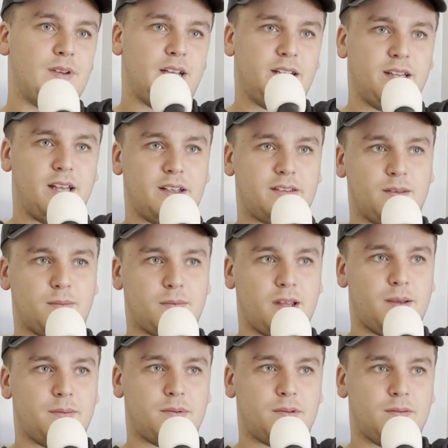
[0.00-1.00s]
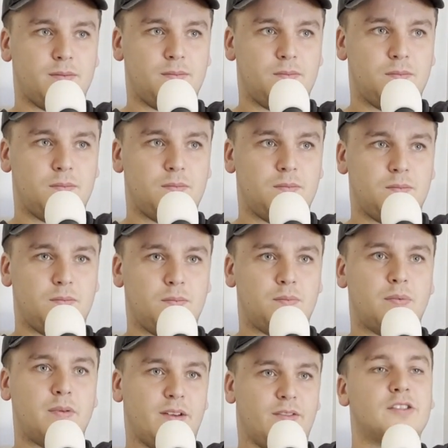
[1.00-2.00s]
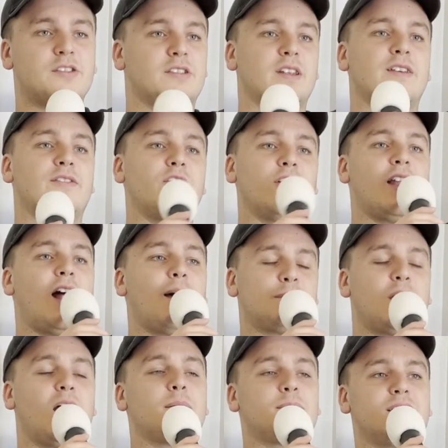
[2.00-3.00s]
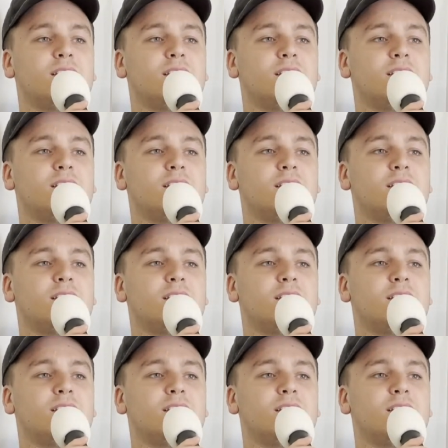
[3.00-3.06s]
and like sometimes, if an autopsy